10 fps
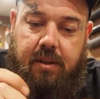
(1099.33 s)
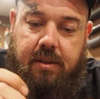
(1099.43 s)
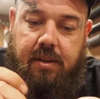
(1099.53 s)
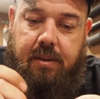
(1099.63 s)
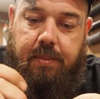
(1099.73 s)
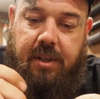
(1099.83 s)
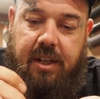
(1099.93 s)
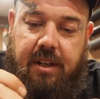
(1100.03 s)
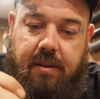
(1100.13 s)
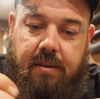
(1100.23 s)
So, but
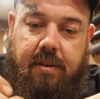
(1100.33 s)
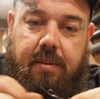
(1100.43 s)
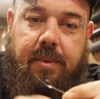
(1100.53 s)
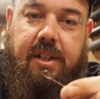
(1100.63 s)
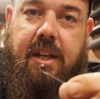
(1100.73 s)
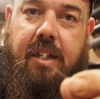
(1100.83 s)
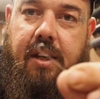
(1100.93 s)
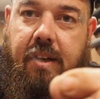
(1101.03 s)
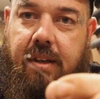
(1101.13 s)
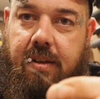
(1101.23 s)
now I've got my tag
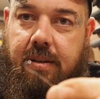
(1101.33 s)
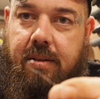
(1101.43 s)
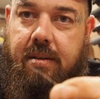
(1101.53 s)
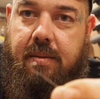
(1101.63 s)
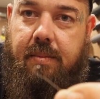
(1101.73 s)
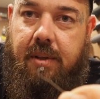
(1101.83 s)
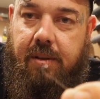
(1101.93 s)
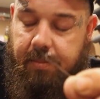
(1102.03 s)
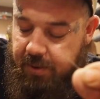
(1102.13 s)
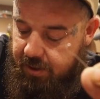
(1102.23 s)
end out, my
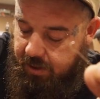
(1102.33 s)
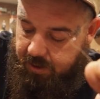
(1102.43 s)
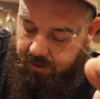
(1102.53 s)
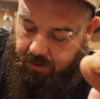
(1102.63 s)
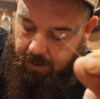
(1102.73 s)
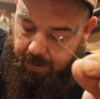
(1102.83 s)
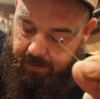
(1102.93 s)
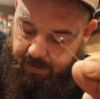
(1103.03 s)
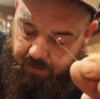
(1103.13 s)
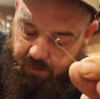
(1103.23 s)
loop's there.
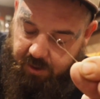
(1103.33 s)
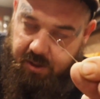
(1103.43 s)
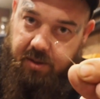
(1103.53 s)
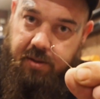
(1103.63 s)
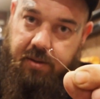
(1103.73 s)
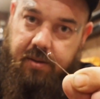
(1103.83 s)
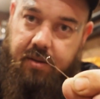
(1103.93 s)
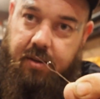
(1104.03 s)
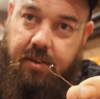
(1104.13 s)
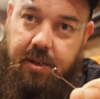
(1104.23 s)
What I can do, I
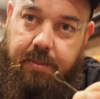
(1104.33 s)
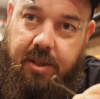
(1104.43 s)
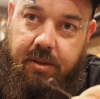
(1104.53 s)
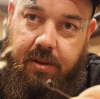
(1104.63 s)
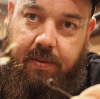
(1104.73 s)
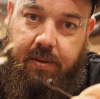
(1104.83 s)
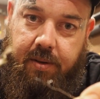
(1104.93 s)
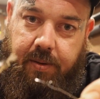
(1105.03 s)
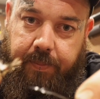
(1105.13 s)
can grab my dry fly,